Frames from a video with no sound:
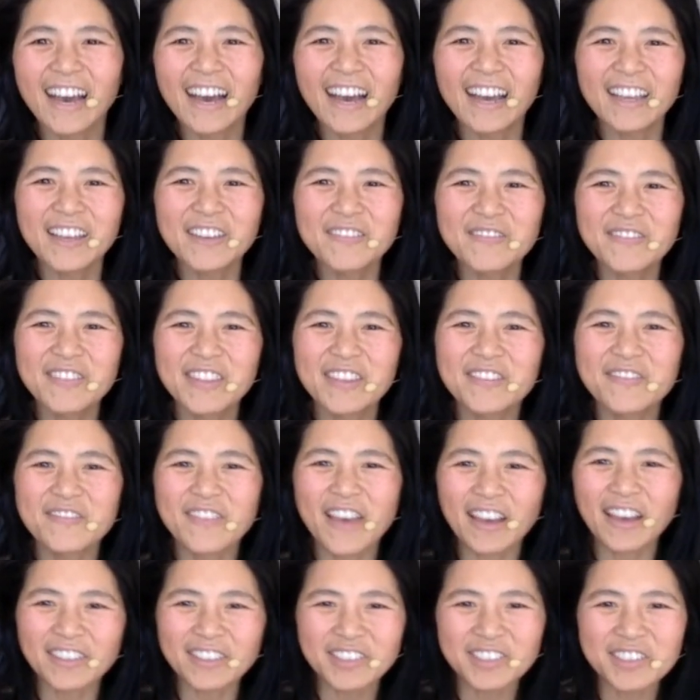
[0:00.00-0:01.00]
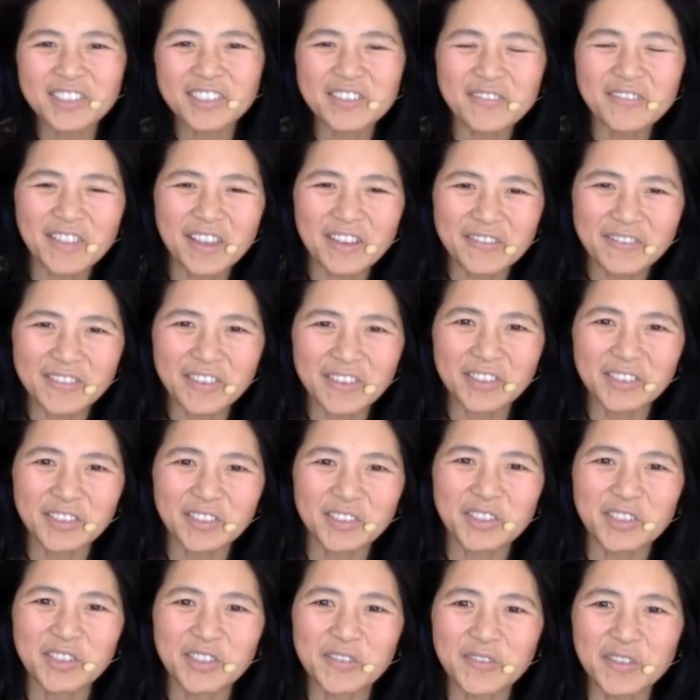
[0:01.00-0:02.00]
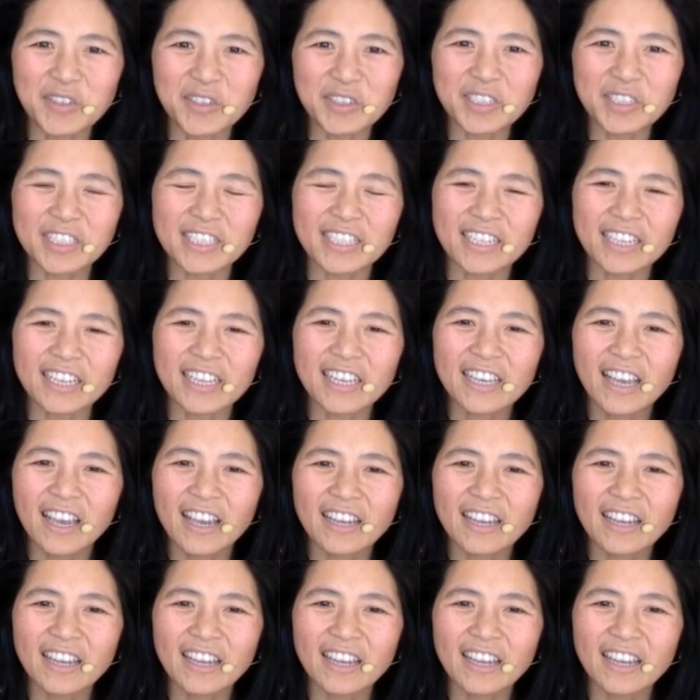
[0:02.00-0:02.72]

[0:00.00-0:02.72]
I am the founder of Life Coach University,